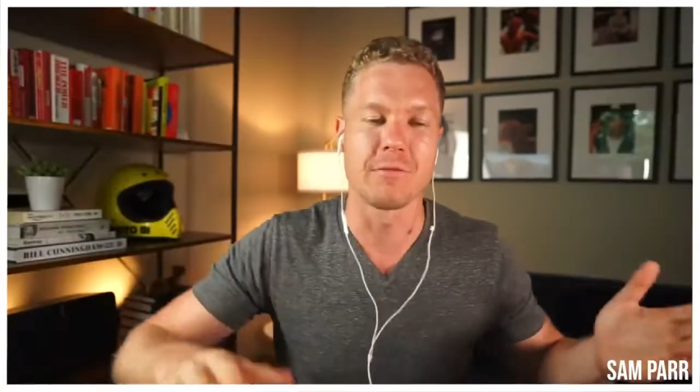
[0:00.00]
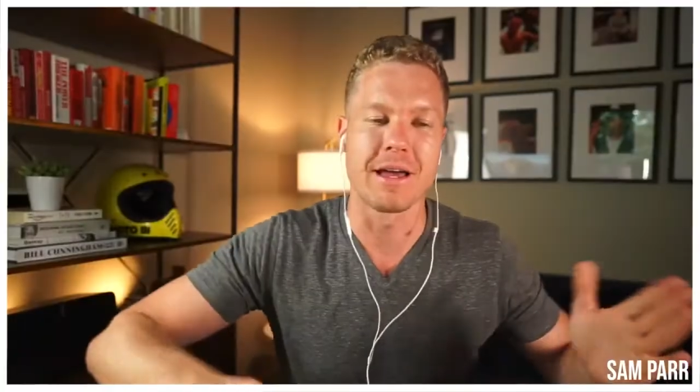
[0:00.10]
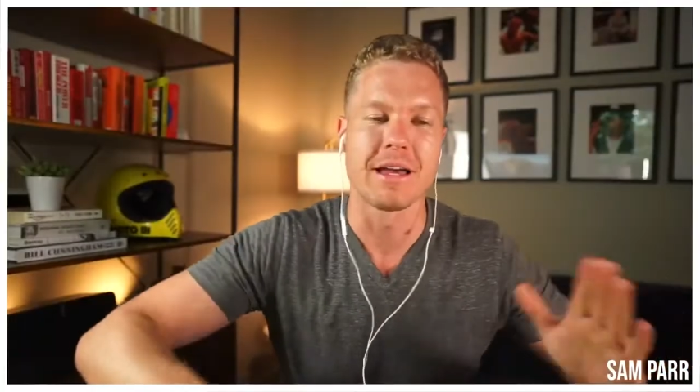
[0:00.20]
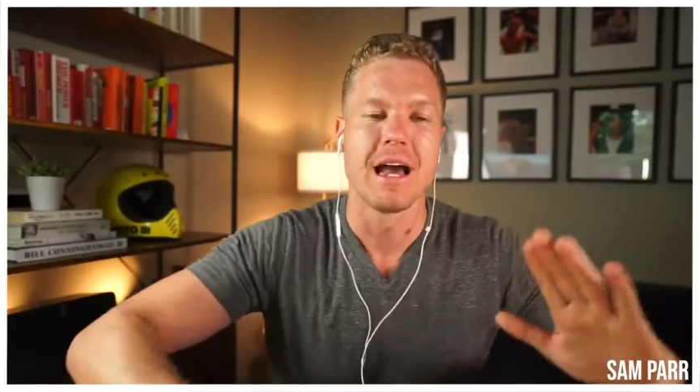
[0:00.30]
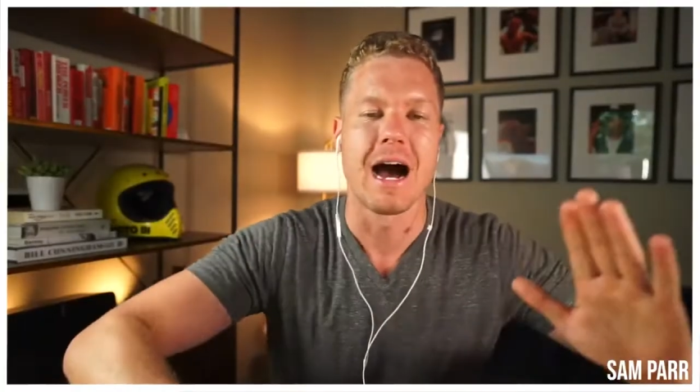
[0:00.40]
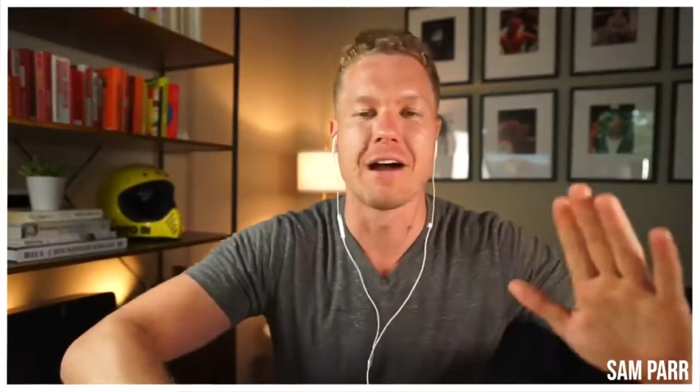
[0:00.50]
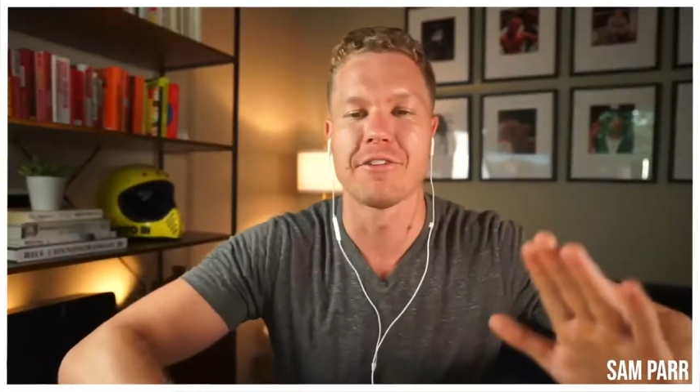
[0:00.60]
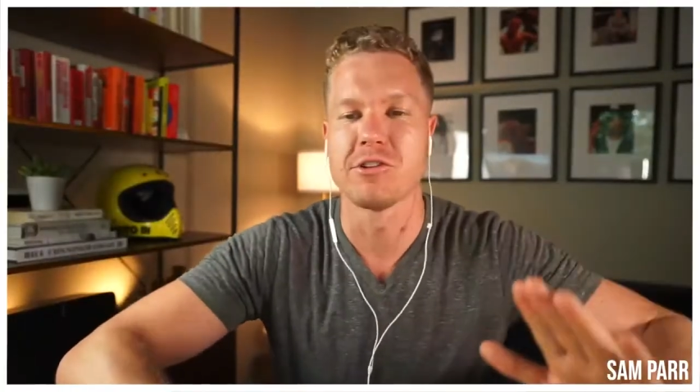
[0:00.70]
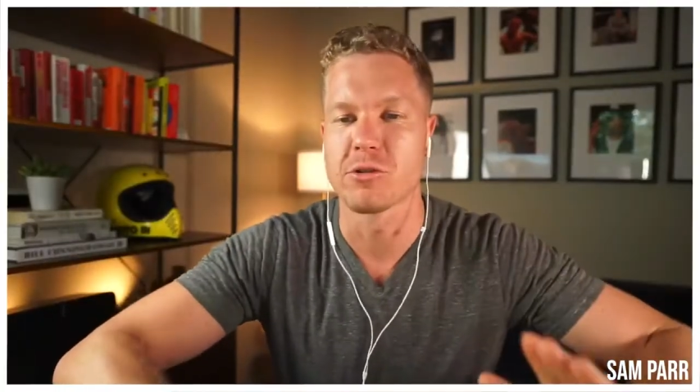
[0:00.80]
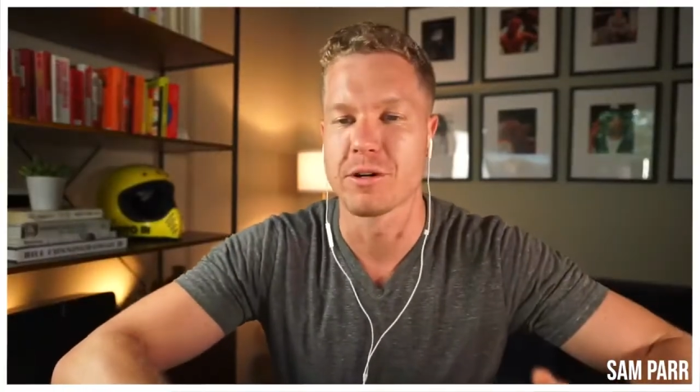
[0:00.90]
anyway i've
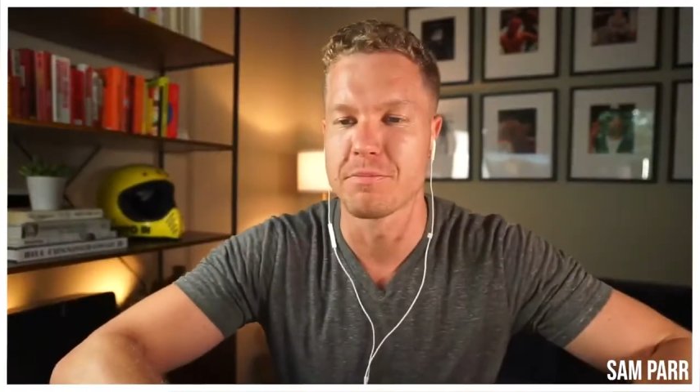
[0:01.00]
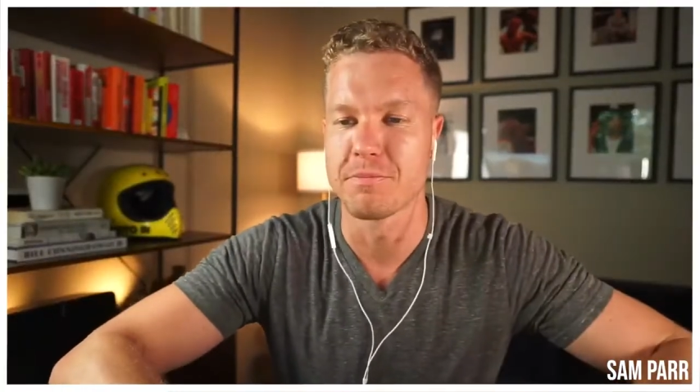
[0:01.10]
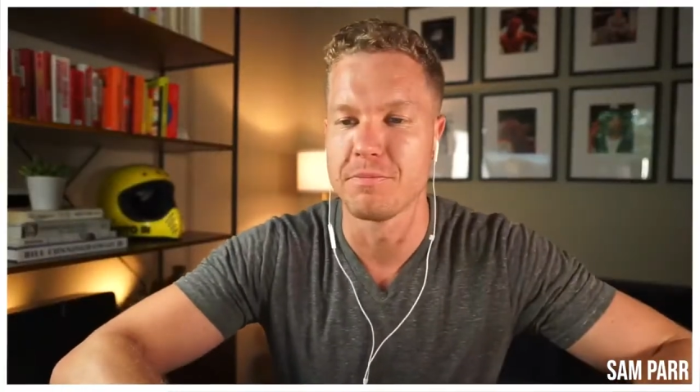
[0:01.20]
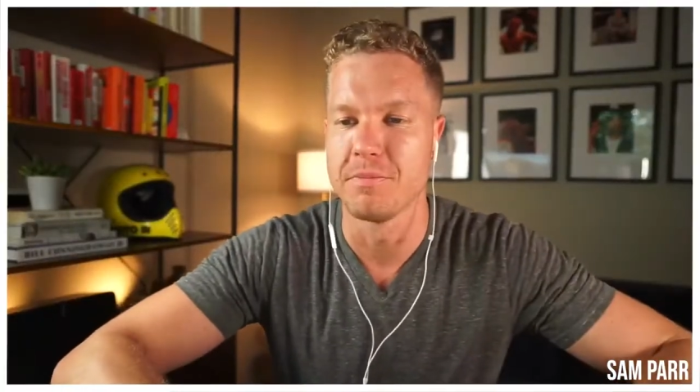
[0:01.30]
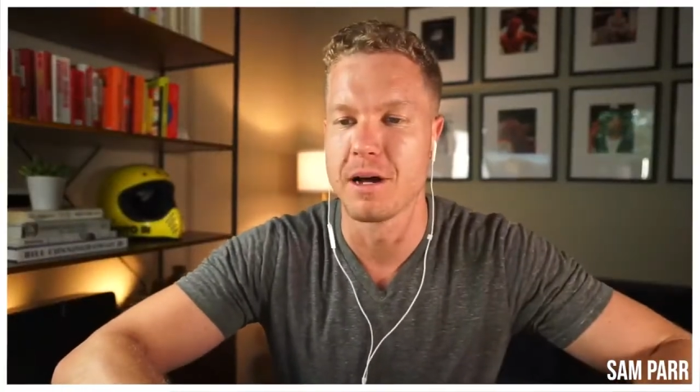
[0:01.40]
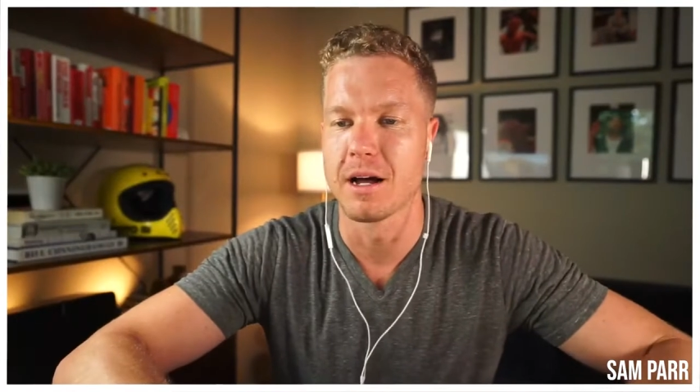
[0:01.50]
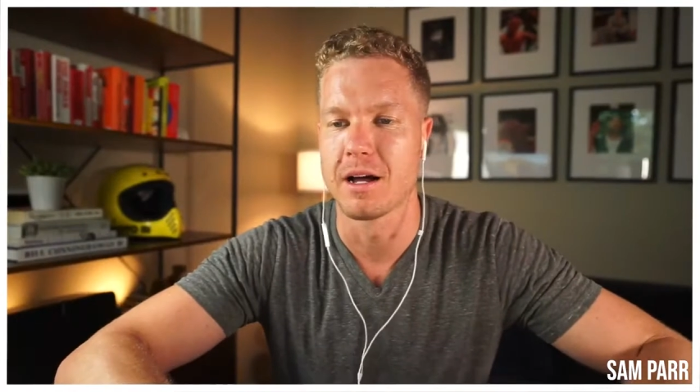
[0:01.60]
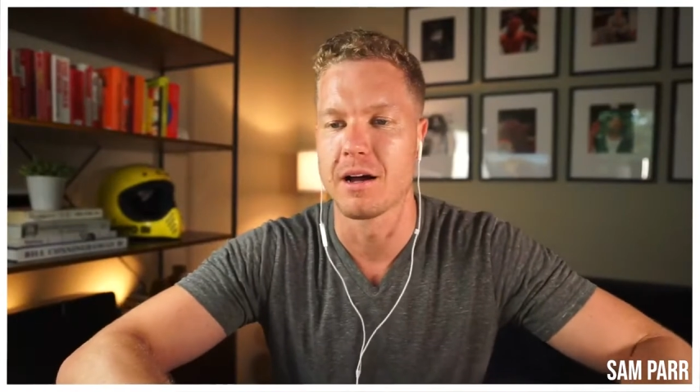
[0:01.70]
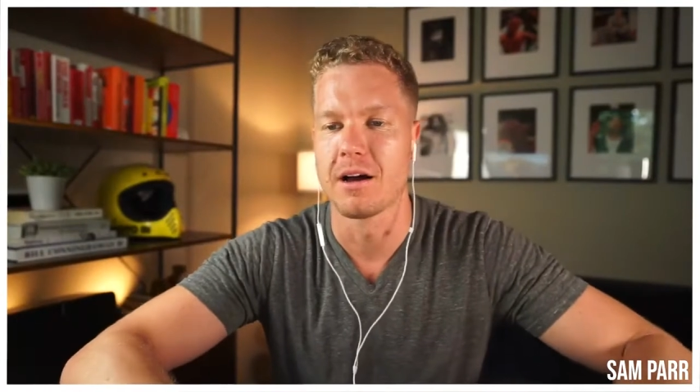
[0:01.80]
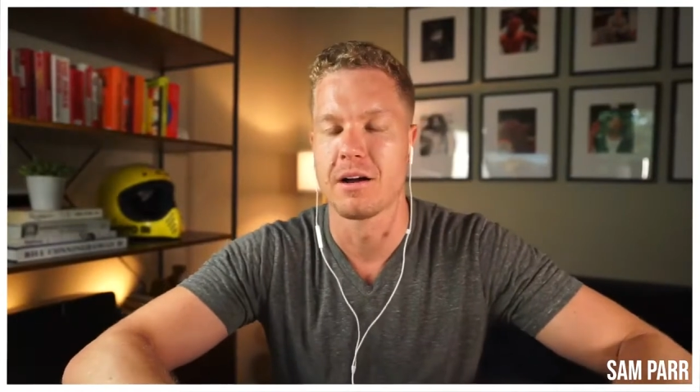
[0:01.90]
enjoyed uh,